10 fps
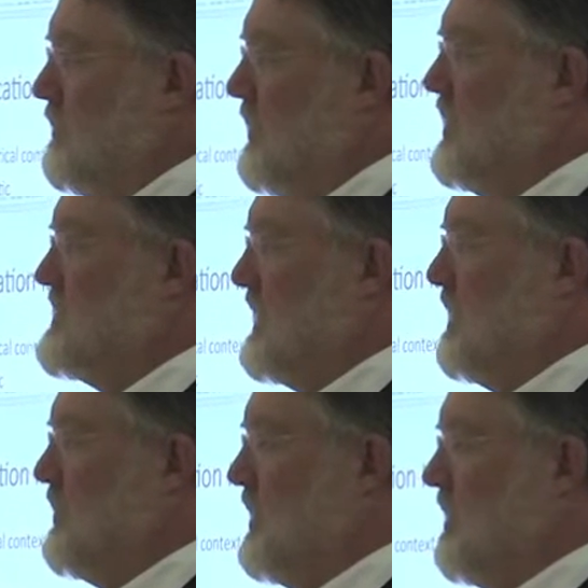We usually get
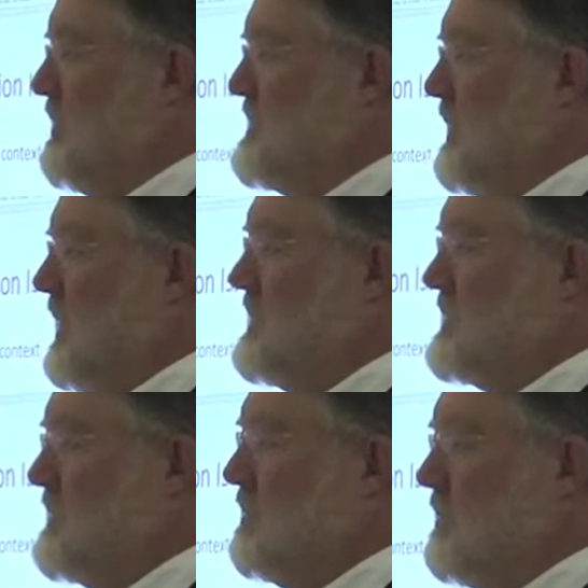a pretty good response.
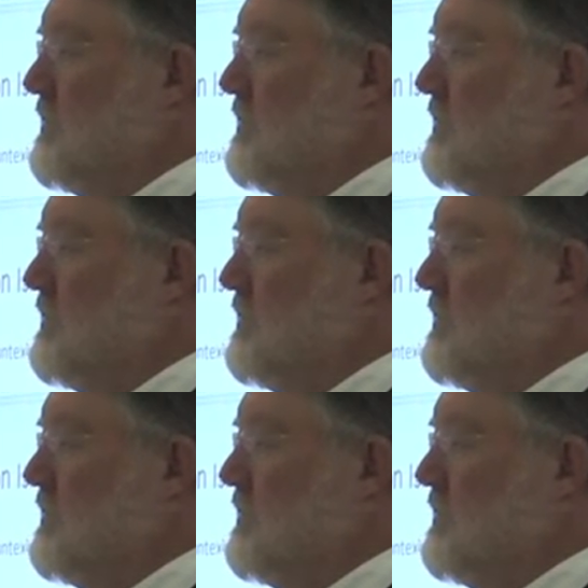Yeah.